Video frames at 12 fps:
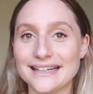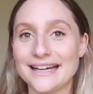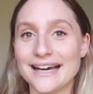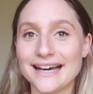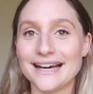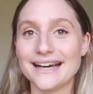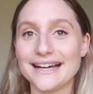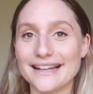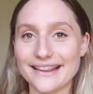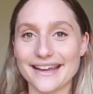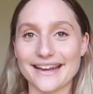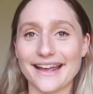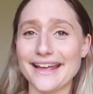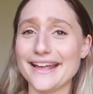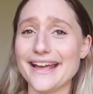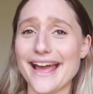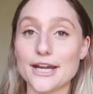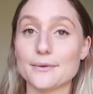ah, like
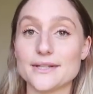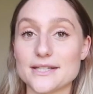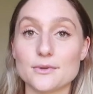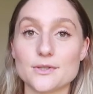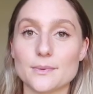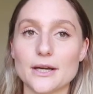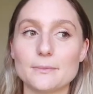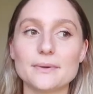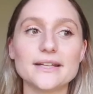anyways, it was weird.